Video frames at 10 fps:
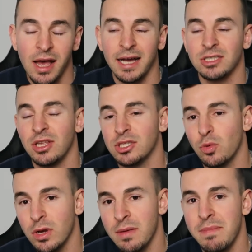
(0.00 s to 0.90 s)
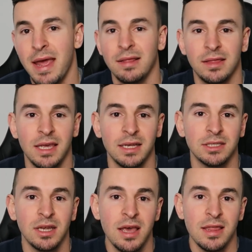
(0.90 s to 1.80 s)
Uh, so that's one of the main
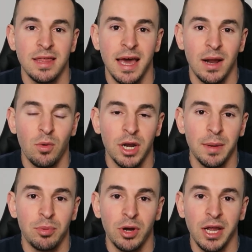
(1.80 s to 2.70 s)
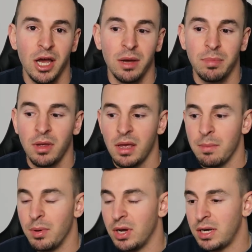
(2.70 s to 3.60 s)
things that I wanted to bring up
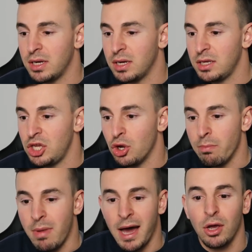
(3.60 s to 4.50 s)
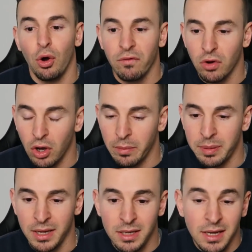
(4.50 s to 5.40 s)
but, uh, you know, my overall
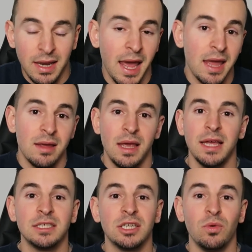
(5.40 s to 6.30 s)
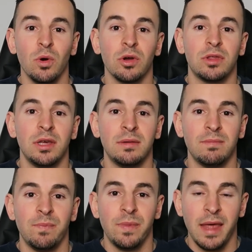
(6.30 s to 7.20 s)
opinion hey, is it worth
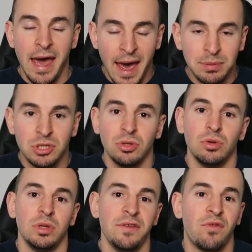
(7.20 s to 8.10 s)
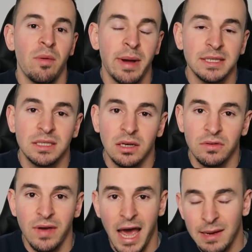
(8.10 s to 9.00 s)
it? Absolutely for
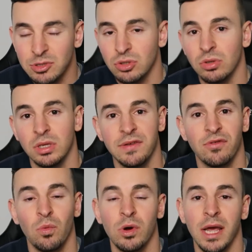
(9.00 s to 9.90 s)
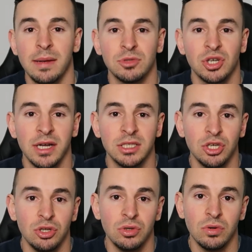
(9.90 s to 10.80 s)
myself, absolutely for what I am trying to
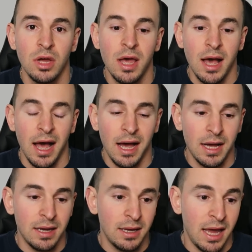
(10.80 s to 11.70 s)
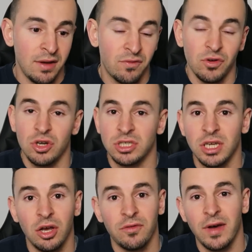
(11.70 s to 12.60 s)
do, uh, and for
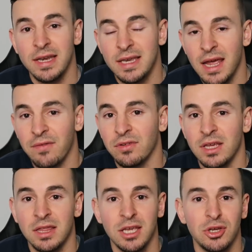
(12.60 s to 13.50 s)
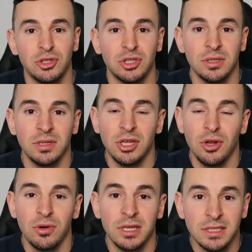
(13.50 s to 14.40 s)
yourself. I definitely think you should, you
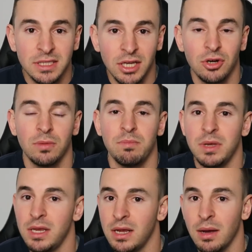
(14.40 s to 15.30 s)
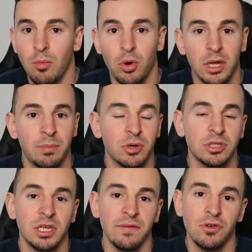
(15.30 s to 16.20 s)
know, consider being a morning
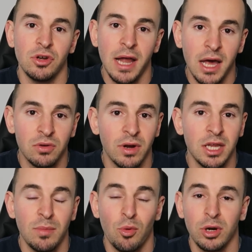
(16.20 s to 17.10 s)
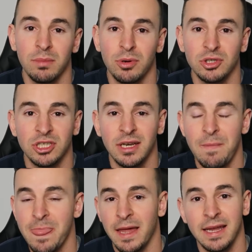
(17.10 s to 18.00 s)
person if you're not already a morning
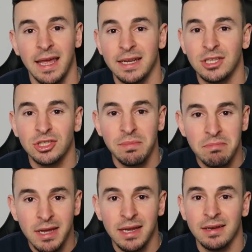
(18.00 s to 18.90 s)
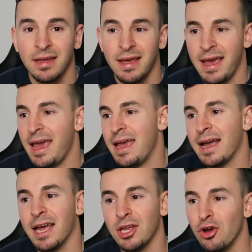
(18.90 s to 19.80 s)
person. And again, it doesn't mean, hey,
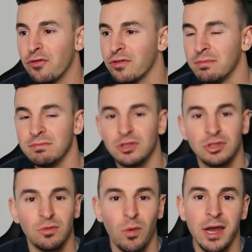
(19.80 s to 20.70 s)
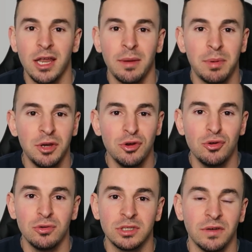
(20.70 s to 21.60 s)
I got to go from waking up at
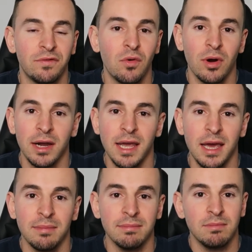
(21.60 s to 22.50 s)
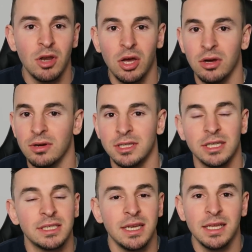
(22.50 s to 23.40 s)
noon to 4 a.m. No, it
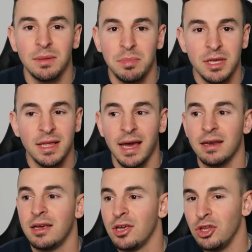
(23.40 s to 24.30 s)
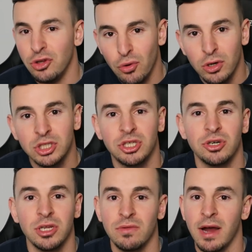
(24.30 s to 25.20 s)
doesn't need to be that. Your
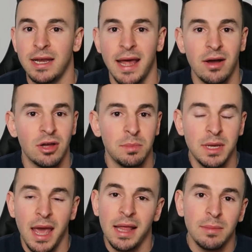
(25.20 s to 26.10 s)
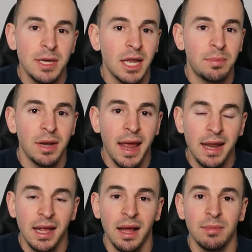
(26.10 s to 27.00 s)
journey right now could be, hey, let me get up at
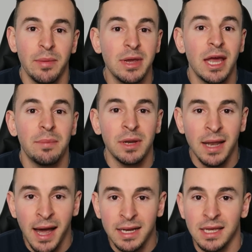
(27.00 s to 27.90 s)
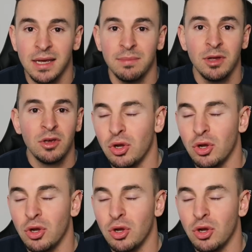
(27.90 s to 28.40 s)
8 a.m. Let me get up at 9 a.m.